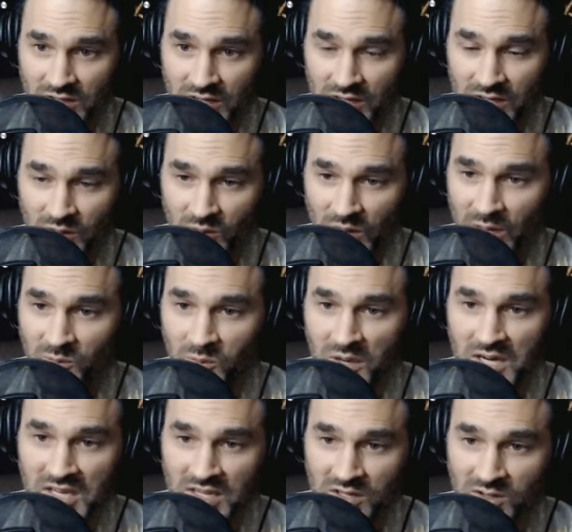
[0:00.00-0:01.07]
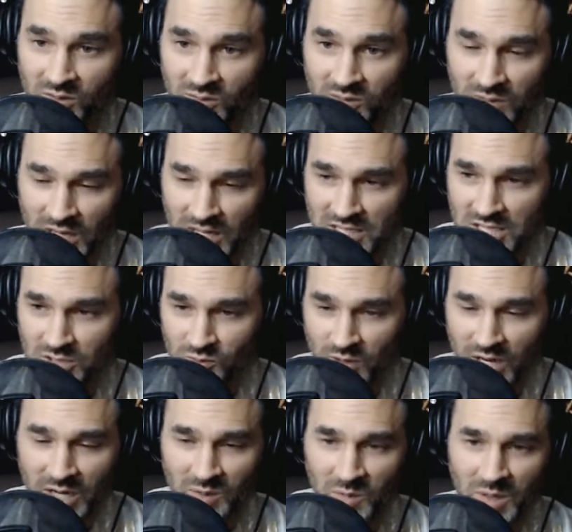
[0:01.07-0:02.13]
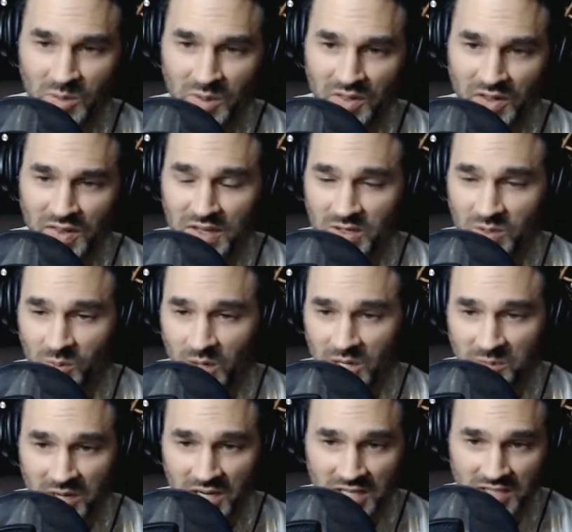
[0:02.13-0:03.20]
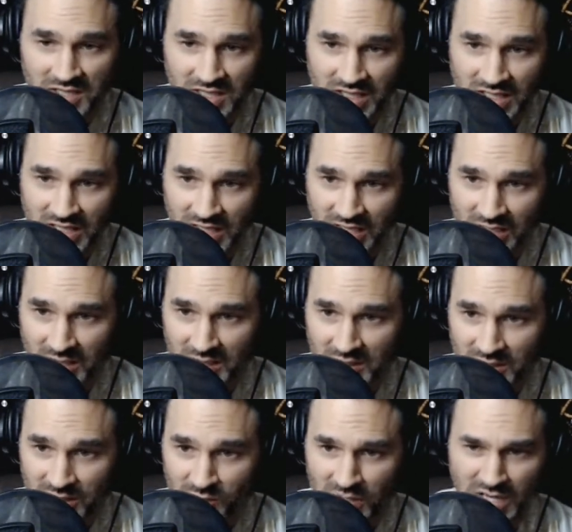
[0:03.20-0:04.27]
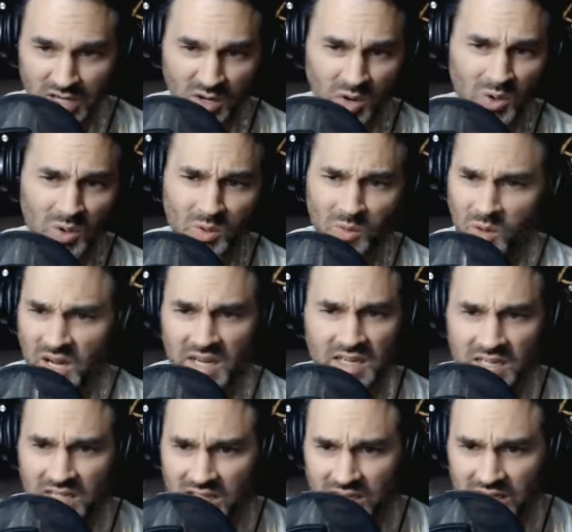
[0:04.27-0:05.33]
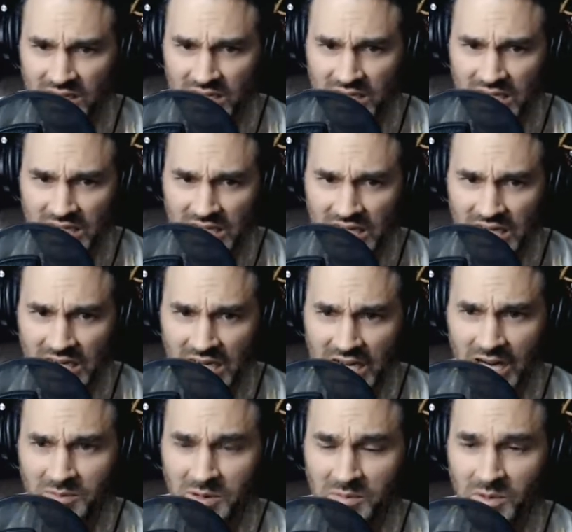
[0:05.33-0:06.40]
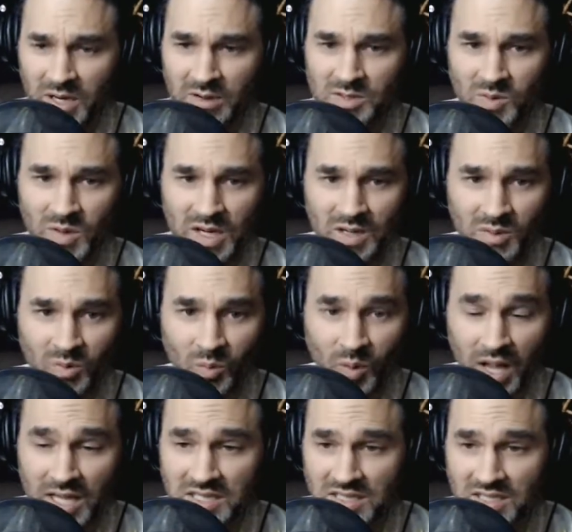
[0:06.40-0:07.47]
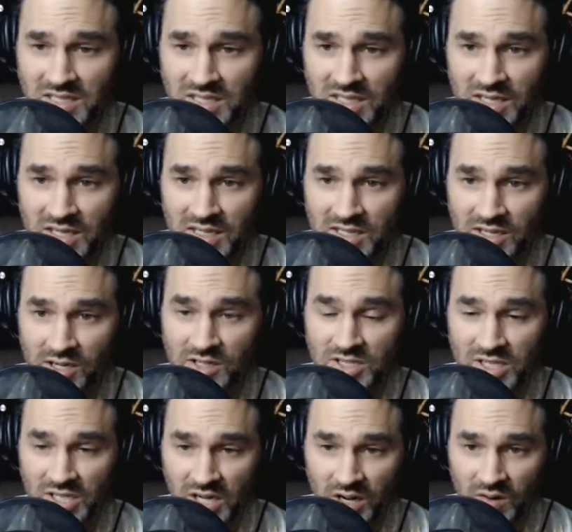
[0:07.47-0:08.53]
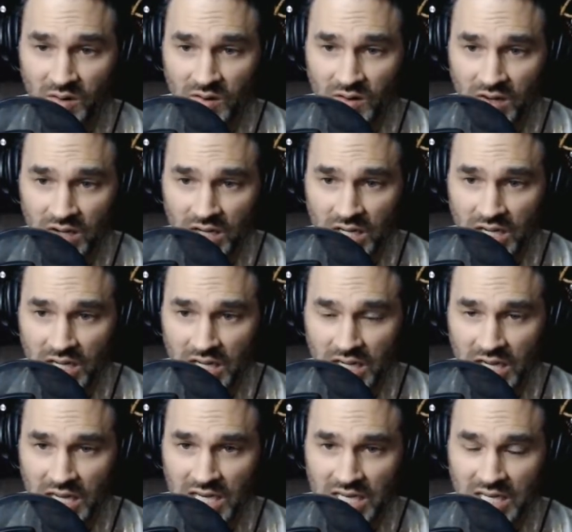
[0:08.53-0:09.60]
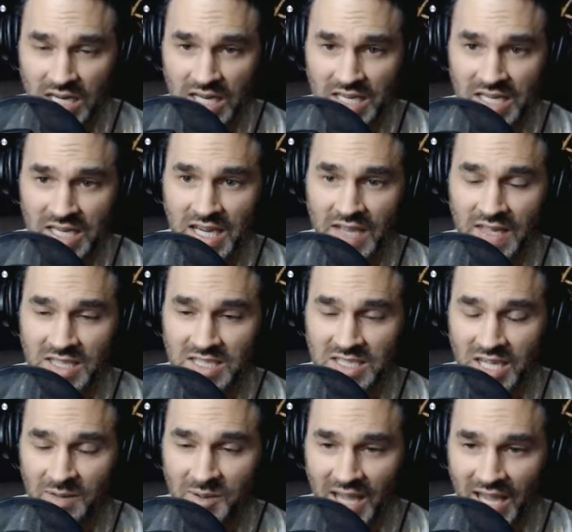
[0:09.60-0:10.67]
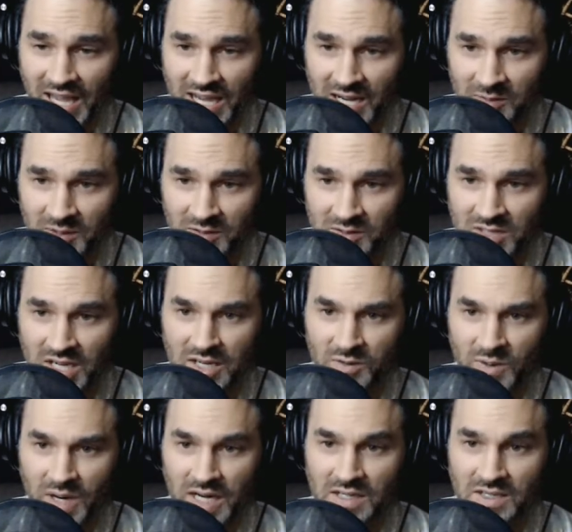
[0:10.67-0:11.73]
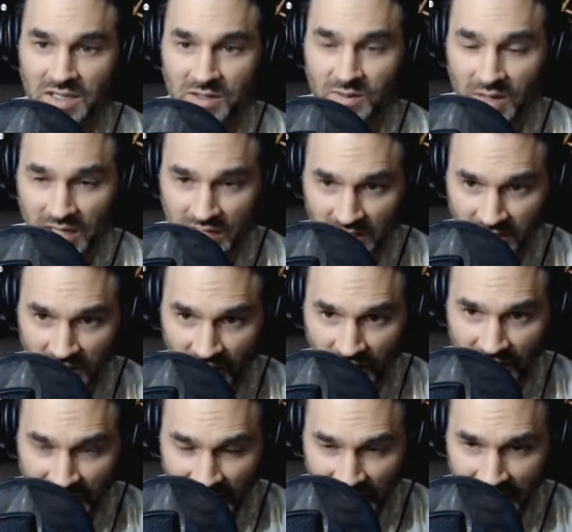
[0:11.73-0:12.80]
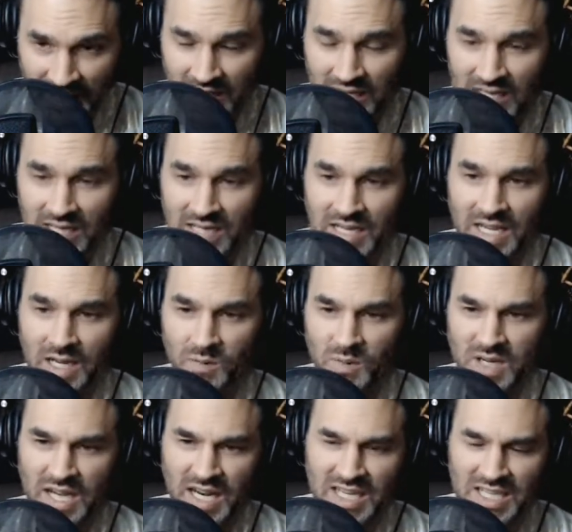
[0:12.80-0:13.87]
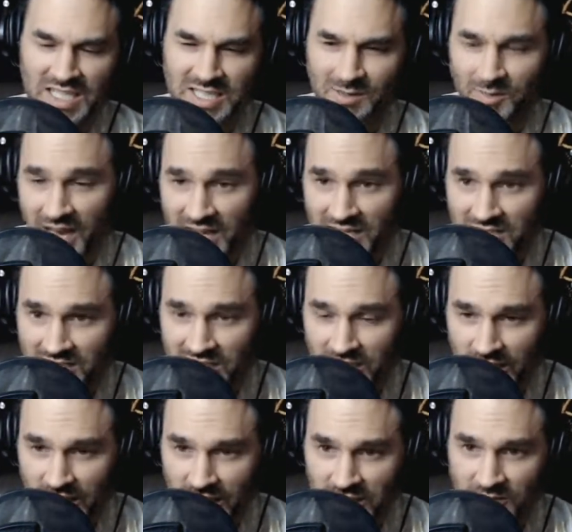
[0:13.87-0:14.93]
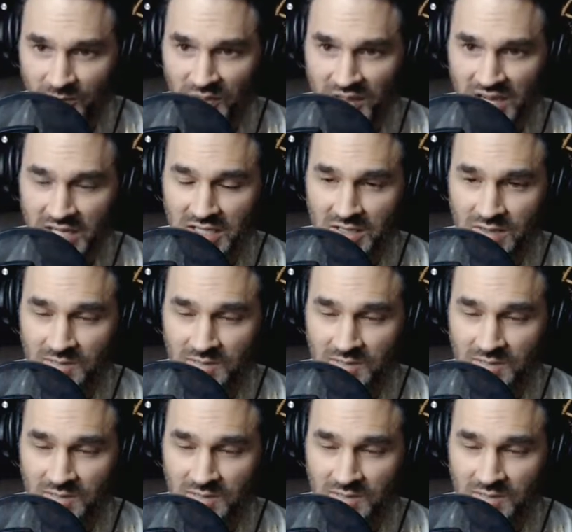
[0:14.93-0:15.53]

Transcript: Write one in the just write one within the 20 minutes. Just write a whole one. I remember when I was working with Wes years ago, and he had that same hang up, and it was like, you writing a song yet? And we kind of did some lessons on some things, and